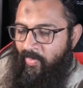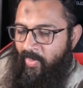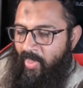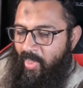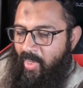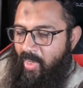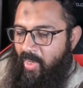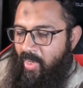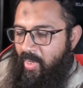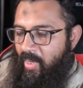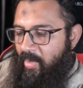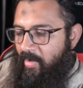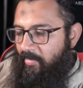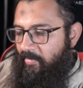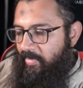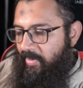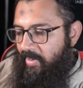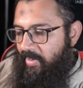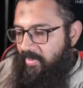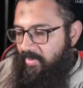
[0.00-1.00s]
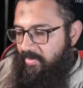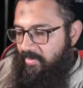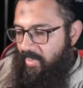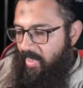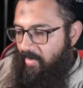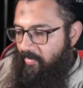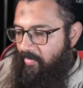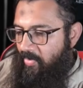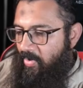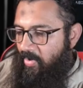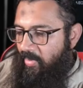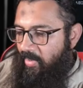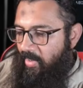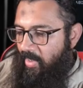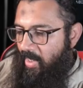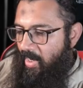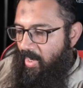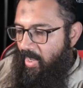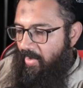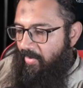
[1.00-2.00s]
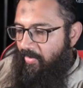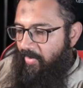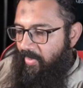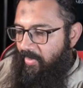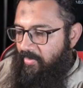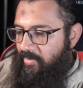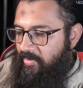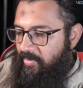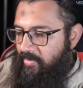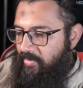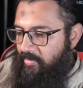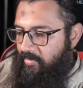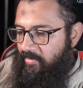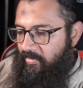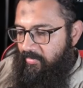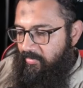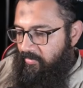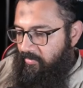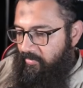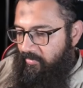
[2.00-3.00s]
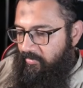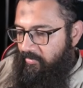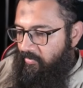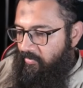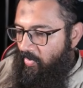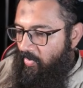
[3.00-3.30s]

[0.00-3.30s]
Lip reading: because I'm not allowing it to.